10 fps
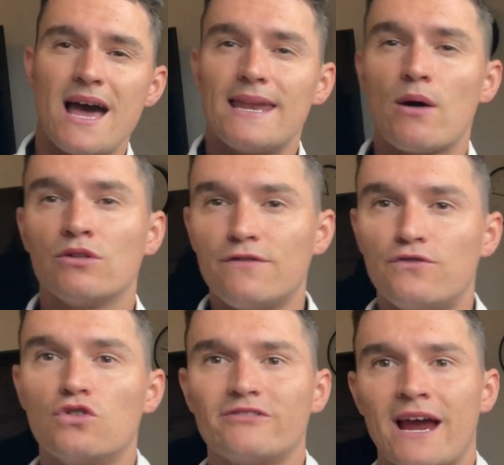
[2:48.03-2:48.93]
Now, on the
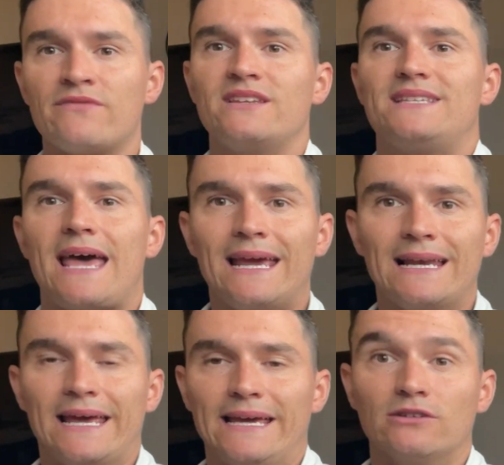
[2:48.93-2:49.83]
4 hour and the
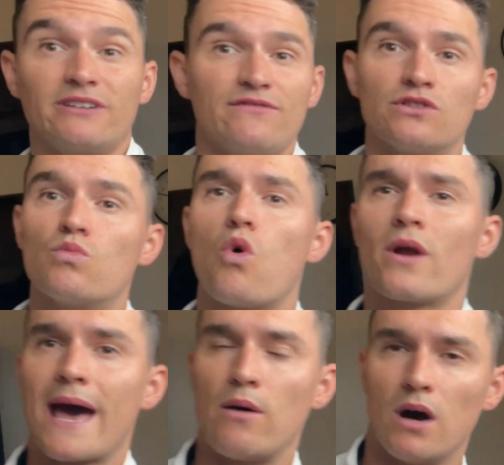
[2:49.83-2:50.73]
daily, or even the 1
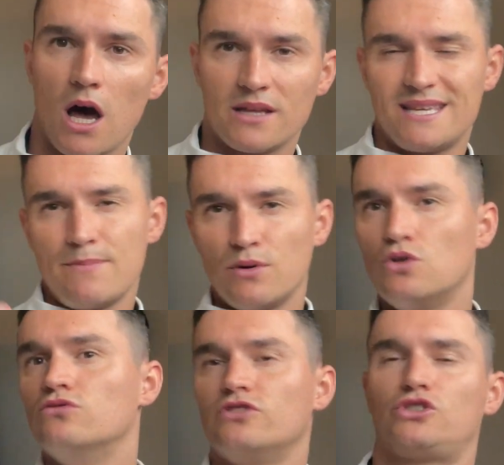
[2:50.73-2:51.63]
hour, a
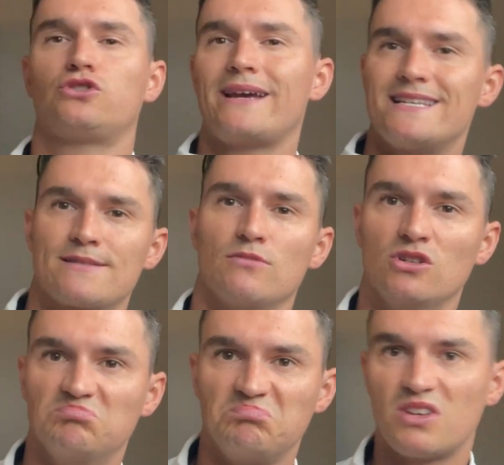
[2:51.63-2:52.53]
typical retracement
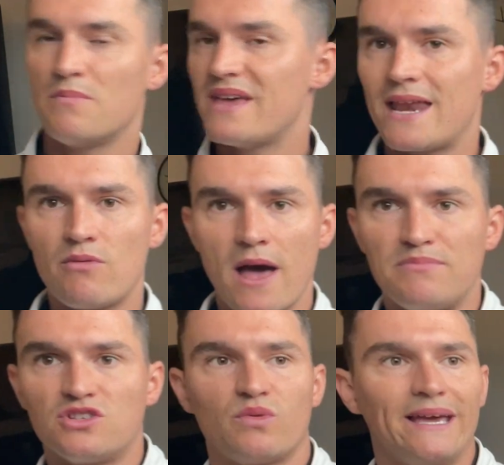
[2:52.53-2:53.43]
can be anywhere
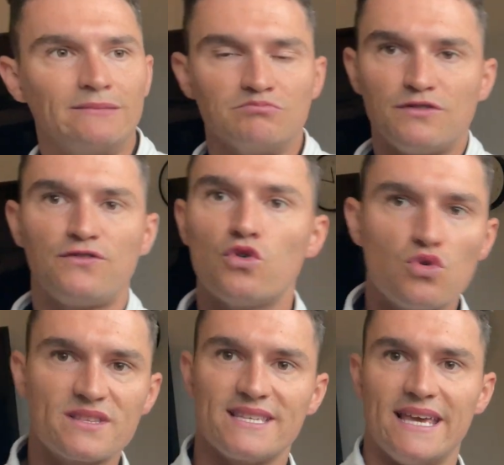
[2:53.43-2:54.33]
between
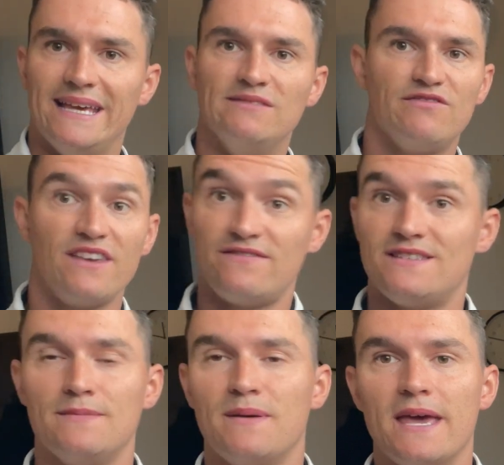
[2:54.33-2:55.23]
40,
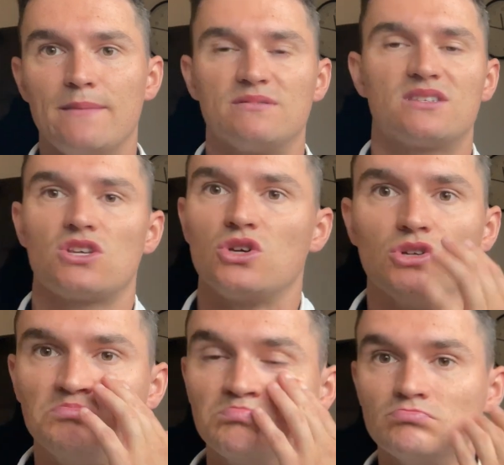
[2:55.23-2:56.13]
50 pips to
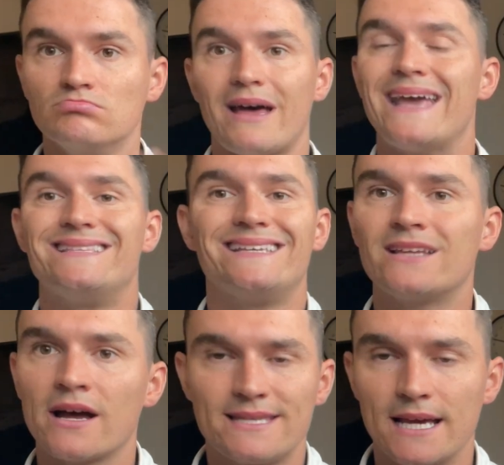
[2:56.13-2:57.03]
80,
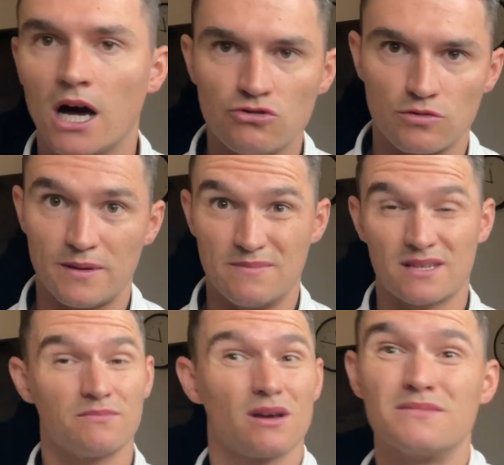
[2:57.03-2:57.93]
90, 100 pips,
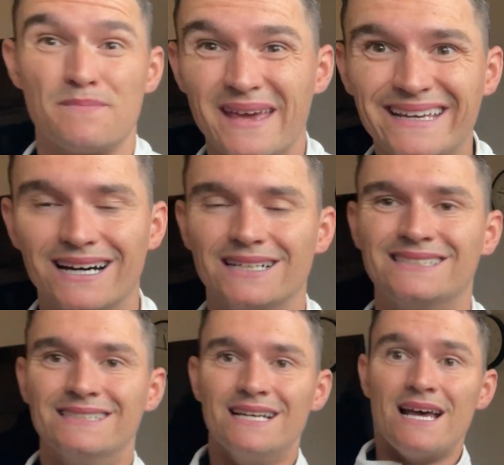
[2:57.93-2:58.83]
sometimes bigger.
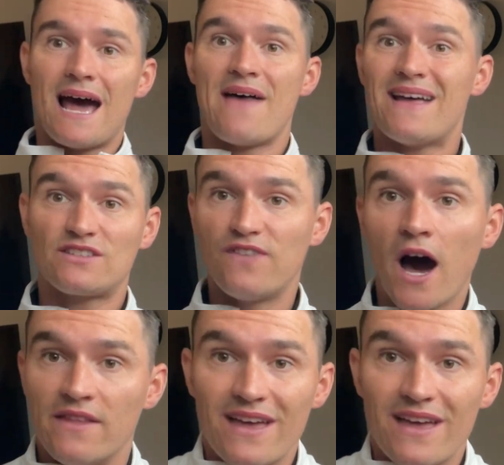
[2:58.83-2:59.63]
And that's fine.